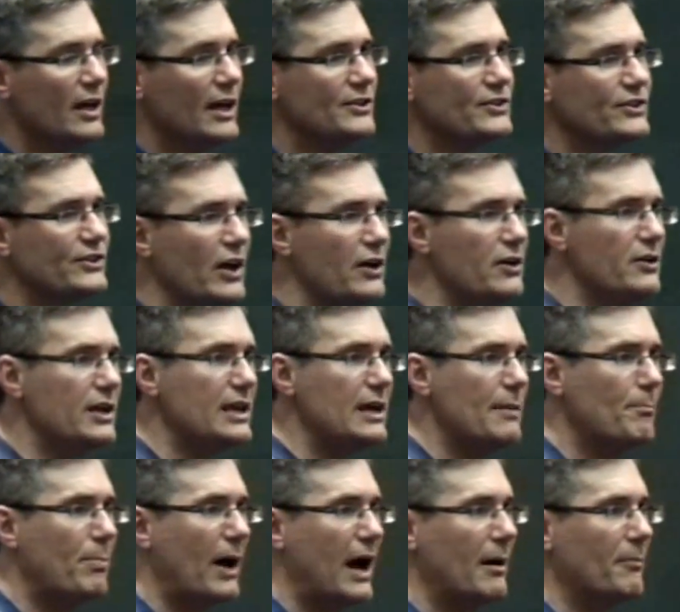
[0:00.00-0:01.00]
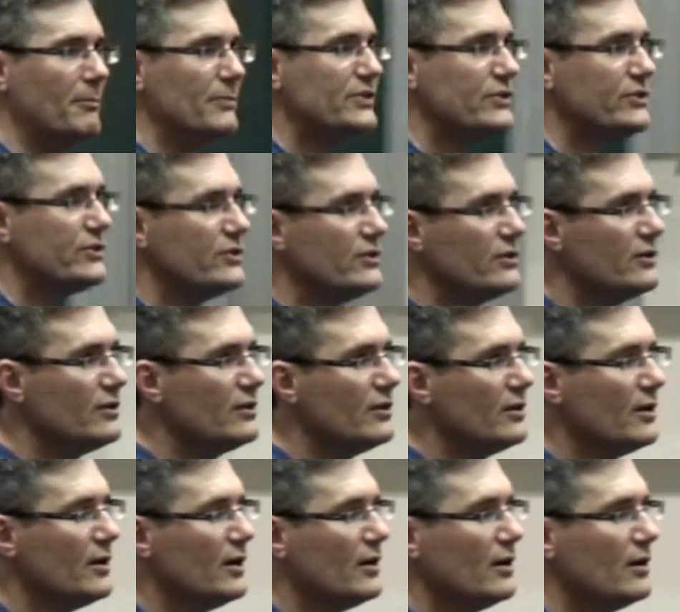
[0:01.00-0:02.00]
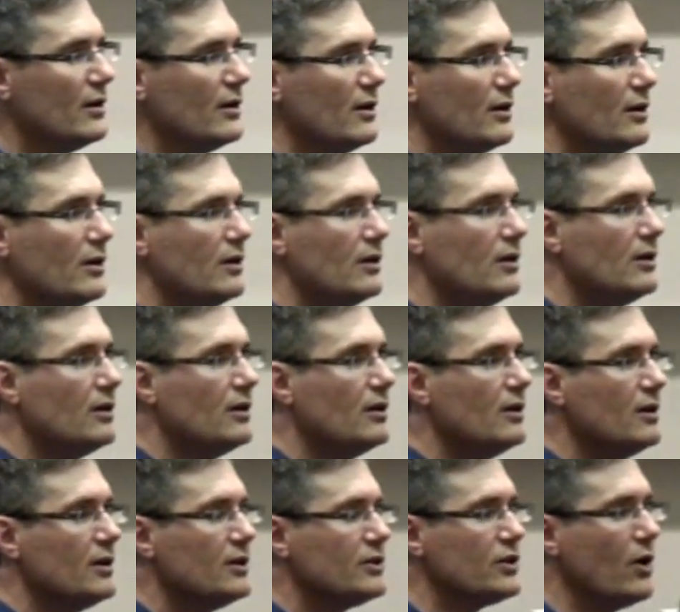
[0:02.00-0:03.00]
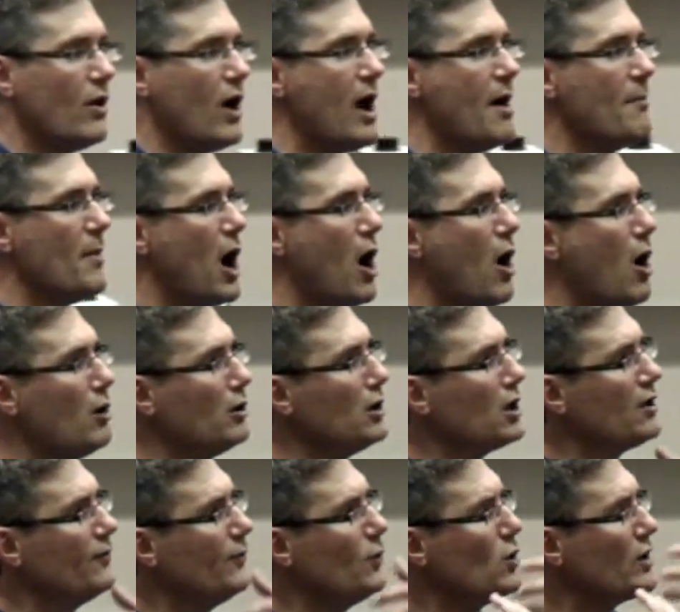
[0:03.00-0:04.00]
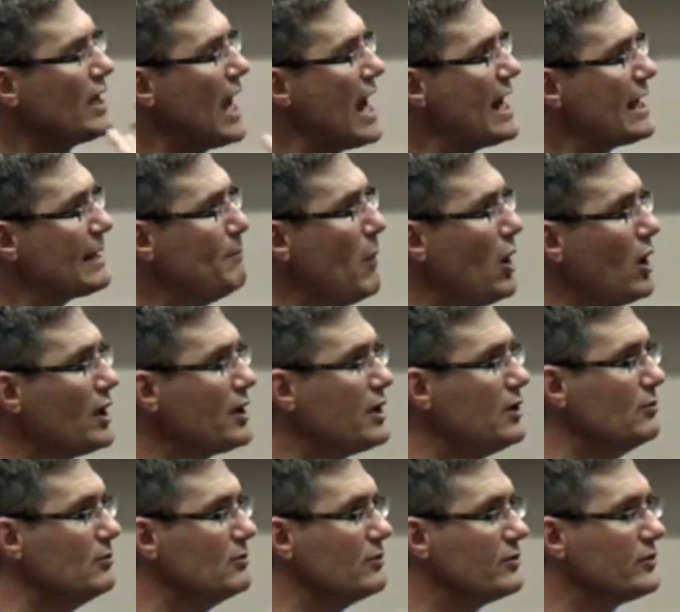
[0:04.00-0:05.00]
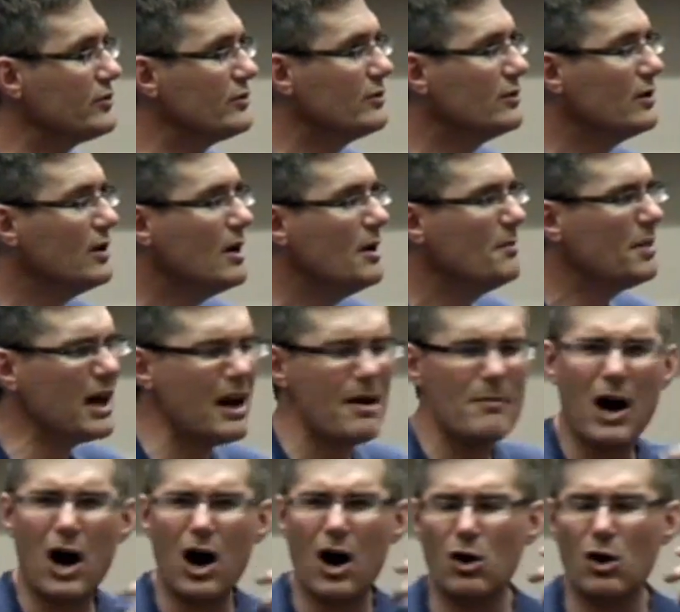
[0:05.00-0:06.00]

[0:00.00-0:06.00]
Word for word: and sodium pumps so I'm a whole lot of organic molecules. But I'm a